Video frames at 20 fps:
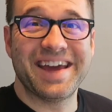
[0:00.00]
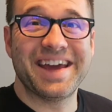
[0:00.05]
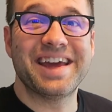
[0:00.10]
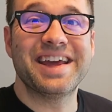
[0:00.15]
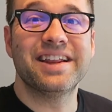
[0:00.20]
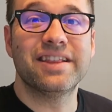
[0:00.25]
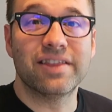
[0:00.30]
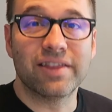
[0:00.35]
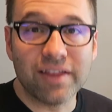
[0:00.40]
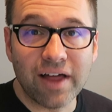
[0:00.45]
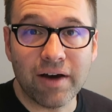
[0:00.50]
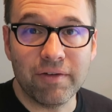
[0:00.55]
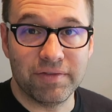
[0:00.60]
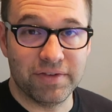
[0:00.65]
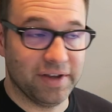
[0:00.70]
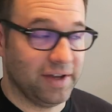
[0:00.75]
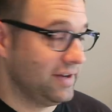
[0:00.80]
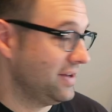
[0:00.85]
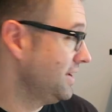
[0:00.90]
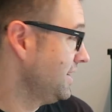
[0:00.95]
He
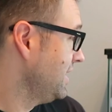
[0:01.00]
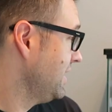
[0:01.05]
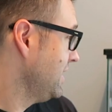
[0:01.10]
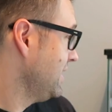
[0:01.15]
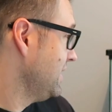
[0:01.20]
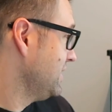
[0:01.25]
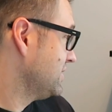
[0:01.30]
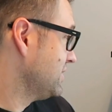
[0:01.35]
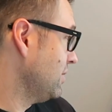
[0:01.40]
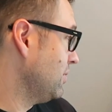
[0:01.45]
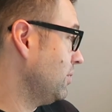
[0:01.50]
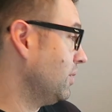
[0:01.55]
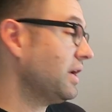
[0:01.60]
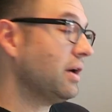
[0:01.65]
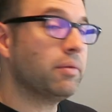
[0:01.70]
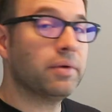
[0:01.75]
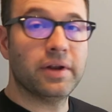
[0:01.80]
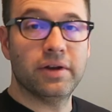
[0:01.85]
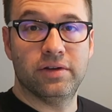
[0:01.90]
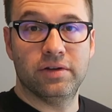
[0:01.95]
loves it. So what
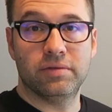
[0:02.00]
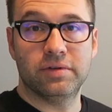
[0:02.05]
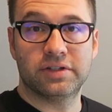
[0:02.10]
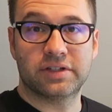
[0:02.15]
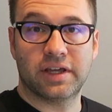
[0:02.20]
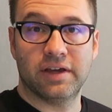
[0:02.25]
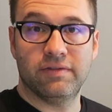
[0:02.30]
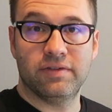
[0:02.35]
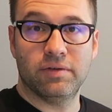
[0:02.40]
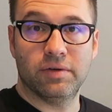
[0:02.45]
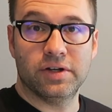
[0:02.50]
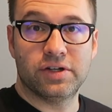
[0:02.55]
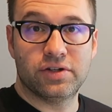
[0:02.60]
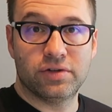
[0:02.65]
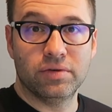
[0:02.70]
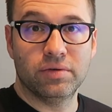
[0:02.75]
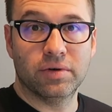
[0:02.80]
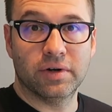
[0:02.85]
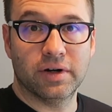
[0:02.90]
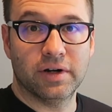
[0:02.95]
I want to do is give you a
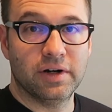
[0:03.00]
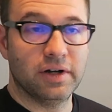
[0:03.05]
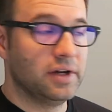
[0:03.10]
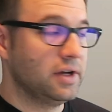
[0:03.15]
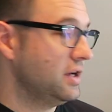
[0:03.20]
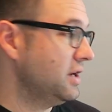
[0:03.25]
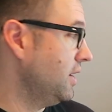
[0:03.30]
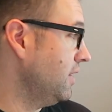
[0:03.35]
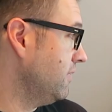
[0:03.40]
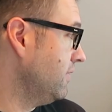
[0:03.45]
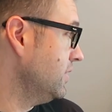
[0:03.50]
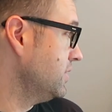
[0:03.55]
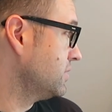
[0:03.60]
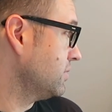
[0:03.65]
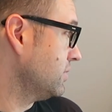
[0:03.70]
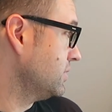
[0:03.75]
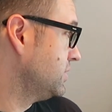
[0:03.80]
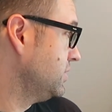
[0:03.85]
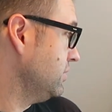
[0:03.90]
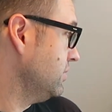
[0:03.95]
tour, a
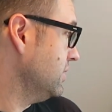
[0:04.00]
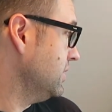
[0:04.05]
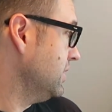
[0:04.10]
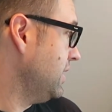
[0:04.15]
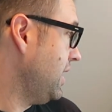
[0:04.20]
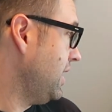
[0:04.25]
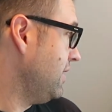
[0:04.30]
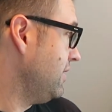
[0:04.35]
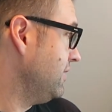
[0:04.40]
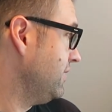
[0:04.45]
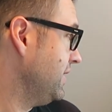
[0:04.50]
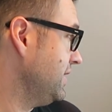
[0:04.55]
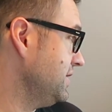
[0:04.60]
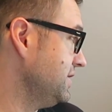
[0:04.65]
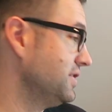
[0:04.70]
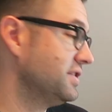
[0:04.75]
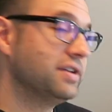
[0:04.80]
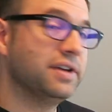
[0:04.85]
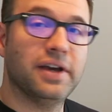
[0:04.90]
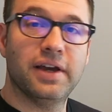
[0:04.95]
virtual tour of
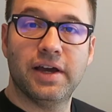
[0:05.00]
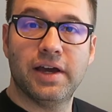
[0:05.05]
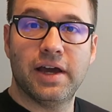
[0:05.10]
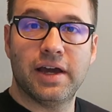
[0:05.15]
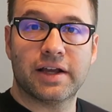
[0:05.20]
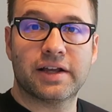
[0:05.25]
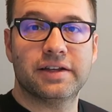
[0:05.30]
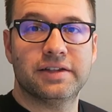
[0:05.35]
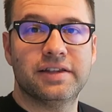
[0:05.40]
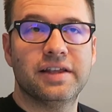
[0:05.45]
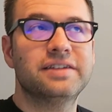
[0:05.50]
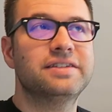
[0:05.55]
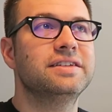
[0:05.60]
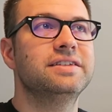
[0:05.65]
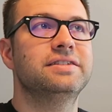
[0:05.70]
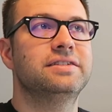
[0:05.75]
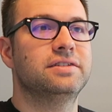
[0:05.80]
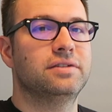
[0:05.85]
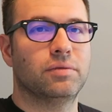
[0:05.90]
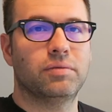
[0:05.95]
his, because this
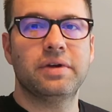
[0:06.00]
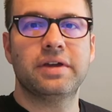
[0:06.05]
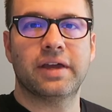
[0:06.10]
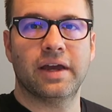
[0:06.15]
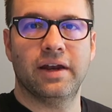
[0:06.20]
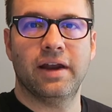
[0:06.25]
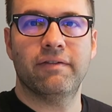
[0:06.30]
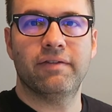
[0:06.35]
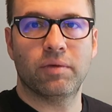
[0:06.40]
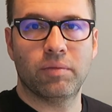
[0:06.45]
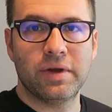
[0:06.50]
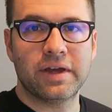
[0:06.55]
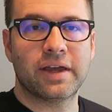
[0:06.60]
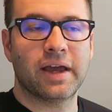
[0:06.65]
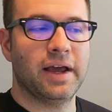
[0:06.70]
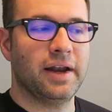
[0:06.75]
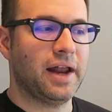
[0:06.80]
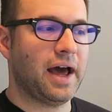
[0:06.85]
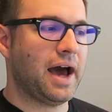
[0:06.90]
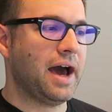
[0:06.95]
is the weekend, every
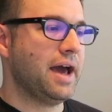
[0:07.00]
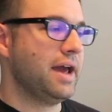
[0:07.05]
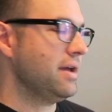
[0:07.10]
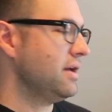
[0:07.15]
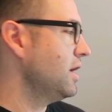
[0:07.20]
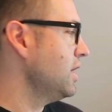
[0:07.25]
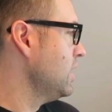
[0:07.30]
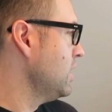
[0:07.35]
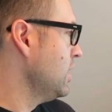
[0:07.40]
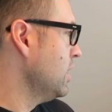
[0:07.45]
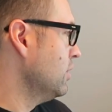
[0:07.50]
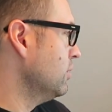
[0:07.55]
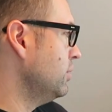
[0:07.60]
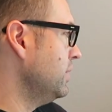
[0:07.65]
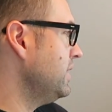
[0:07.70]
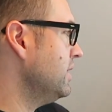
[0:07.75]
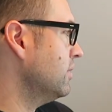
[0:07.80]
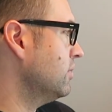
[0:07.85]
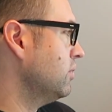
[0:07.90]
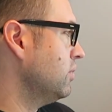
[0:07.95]
weekend I
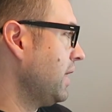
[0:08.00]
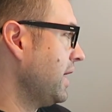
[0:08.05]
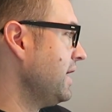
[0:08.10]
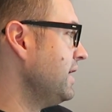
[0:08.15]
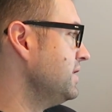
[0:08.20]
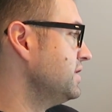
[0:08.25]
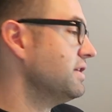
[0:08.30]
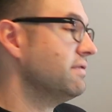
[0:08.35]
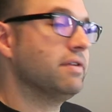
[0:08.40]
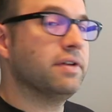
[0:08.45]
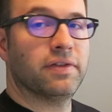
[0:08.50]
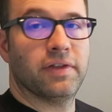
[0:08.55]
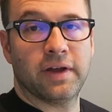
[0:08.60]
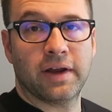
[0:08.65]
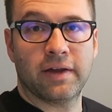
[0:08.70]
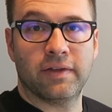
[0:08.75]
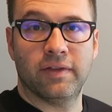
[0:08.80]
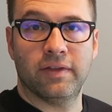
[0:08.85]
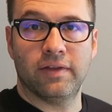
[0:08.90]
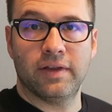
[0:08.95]
rearrange
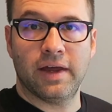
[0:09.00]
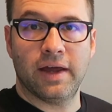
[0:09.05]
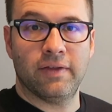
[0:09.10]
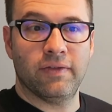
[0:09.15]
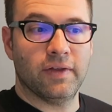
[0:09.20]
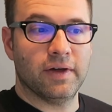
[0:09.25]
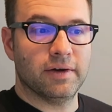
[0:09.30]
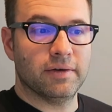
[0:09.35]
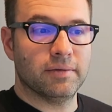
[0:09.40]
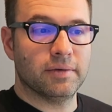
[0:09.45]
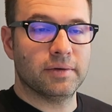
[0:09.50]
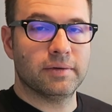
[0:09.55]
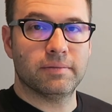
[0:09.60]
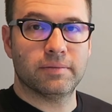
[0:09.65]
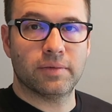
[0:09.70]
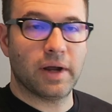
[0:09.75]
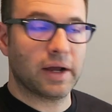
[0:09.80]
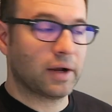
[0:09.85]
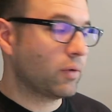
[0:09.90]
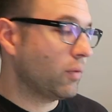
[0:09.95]
everything in, in the
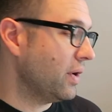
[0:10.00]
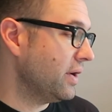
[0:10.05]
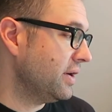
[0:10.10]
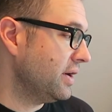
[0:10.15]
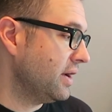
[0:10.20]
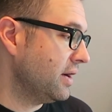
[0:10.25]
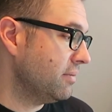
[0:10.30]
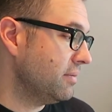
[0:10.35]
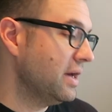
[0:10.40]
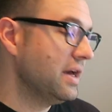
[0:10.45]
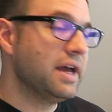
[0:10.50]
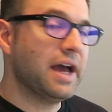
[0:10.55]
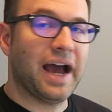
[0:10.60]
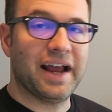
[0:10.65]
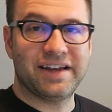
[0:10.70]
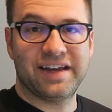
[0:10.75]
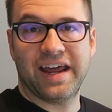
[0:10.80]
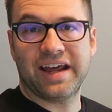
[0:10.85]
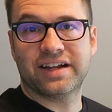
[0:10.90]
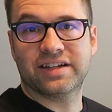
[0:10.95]
aquarium,
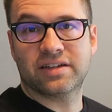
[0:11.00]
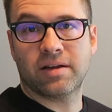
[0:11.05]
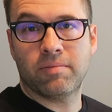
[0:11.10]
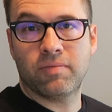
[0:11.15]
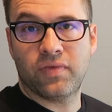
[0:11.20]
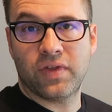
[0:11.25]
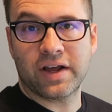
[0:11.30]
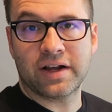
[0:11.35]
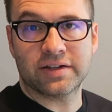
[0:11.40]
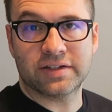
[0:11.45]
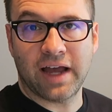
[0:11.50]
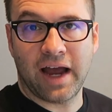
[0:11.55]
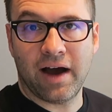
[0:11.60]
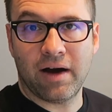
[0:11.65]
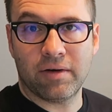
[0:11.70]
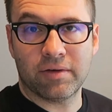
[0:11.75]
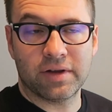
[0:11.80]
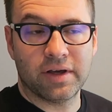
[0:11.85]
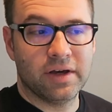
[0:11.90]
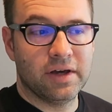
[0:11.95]
I take some things
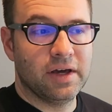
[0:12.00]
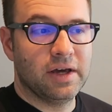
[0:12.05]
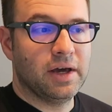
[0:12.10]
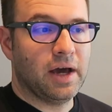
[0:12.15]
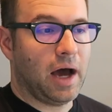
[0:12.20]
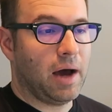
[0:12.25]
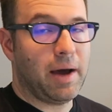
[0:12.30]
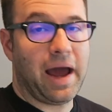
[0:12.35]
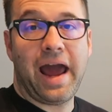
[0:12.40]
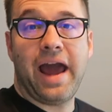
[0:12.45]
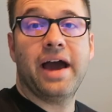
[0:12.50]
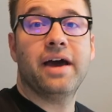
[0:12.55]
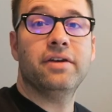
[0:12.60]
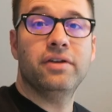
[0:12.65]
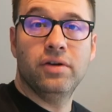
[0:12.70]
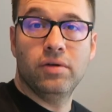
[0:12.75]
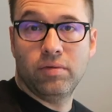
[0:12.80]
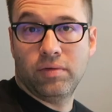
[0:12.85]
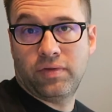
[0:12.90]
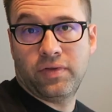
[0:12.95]
out, I
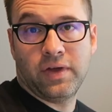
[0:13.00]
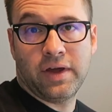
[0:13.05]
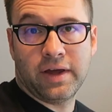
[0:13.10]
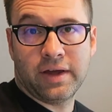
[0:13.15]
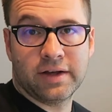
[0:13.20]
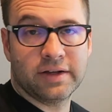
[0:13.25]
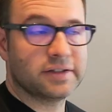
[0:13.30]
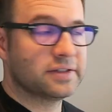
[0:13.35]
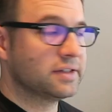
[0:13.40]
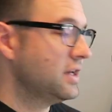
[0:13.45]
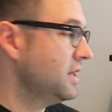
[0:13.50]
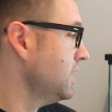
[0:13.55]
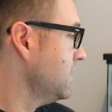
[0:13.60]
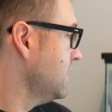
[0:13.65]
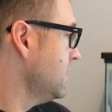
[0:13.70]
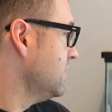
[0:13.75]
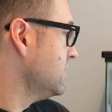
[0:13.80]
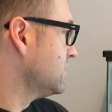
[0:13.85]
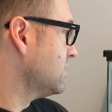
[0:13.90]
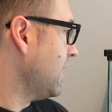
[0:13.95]
add new things.
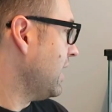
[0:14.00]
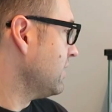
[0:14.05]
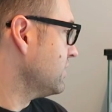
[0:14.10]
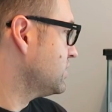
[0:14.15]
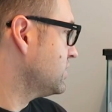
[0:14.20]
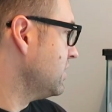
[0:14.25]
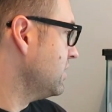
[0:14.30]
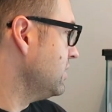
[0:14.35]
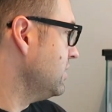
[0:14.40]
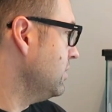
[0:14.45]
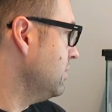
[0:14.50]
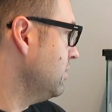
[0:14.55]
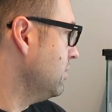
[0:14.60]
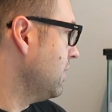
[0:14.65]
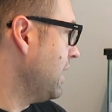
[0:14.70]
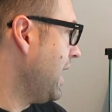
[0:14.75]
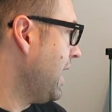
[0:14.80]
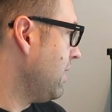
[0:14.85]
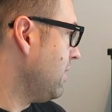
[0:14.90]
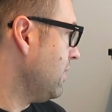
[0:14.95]
So I'll show
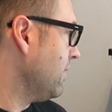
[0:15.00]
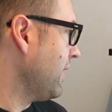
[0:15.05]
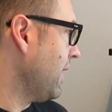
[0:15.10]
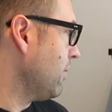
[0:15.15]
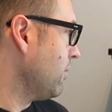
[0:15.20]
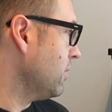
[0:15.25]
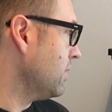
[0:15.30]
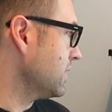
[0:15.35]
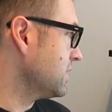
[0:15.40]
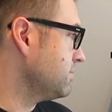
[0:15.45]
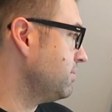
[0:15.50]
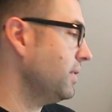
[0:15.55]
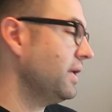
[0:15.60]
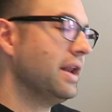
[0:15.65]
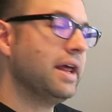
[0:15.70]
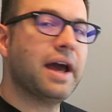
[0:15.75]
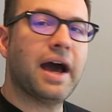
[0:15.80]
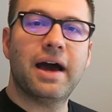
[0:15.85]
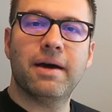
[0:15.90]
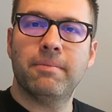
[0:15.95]
you how all that works,
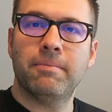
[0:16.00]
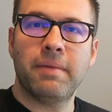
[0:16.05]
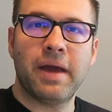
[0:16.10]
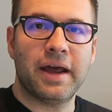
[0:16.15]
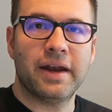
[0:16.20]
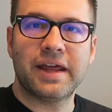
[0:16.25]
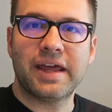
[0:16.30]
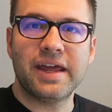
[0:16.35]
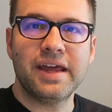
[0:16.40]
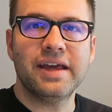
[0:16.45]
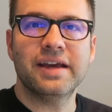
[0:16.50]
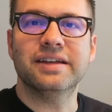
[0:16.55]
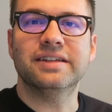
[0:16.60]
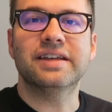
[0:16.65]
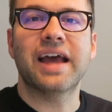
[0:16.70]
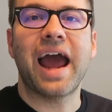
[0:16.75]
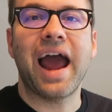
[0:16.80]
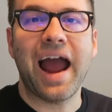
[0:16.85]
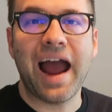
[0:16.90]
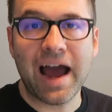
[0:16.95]
but man, he
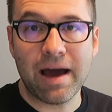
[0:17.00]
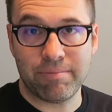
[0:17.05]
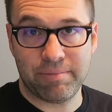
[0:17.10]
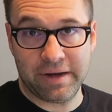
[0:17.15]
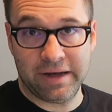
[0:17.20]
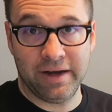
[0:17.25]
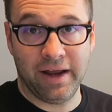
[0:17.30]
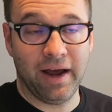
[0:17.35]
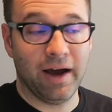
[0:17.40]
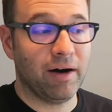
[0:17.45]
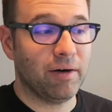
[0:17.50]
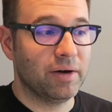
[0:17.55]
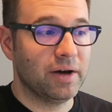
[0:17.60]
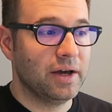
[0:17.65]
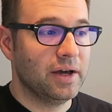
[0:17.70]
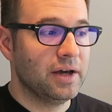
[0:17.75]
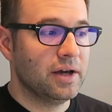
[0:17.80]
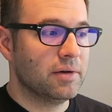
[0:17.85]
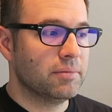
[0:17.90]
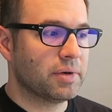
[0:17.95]
is happy now
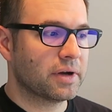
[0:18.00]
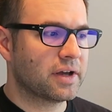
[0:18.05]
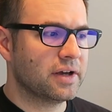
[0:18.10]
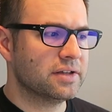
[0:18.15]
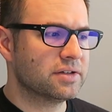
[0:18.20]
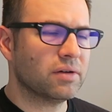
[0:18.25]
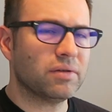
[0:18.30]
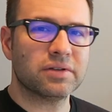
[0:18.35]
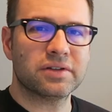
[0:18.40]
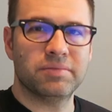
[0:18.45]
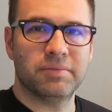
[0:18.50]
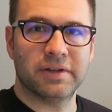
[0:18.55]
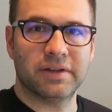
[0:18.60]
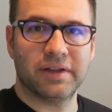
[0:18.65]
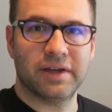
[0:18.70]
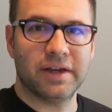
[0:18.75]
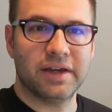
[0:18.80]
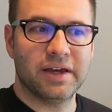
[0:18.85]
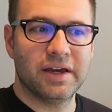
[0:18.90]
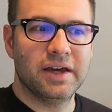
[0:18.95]
because
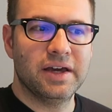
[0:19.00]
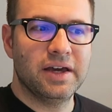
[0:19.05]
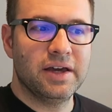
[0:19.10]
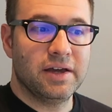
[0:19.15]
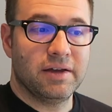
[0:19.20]
ultimately